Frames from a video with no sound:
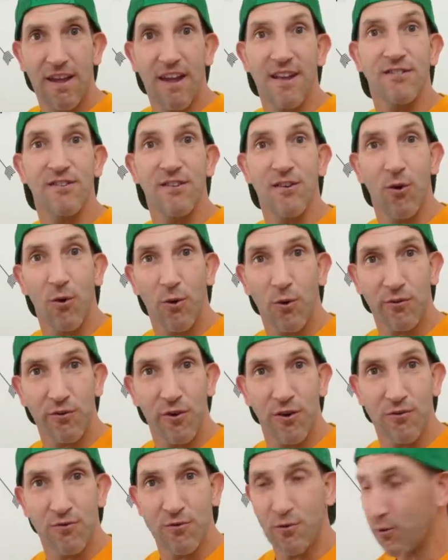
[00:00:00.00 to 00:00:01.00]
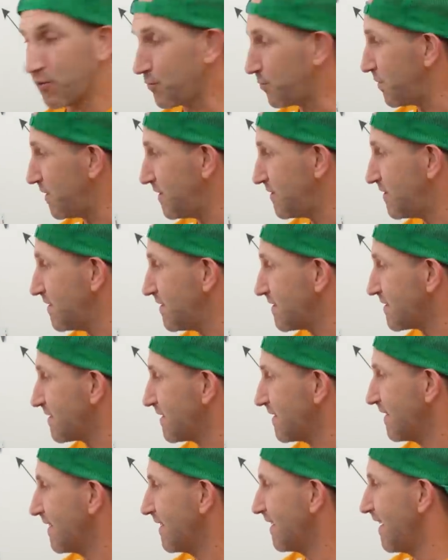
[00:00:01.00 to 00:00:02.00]
and she also draws
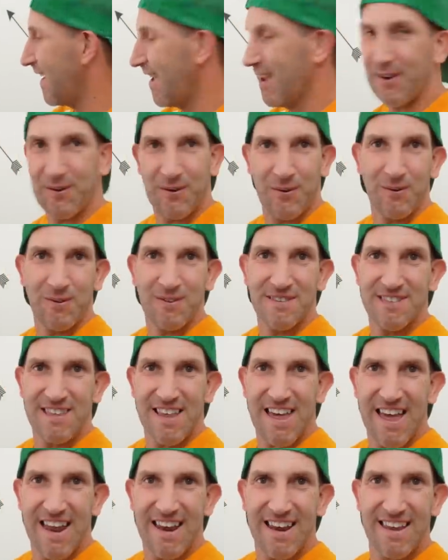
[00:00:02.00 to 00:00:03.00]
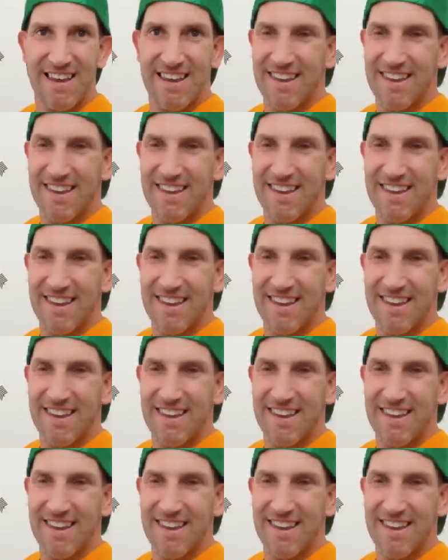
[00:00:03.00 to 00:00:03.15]
pictures. How cool is that?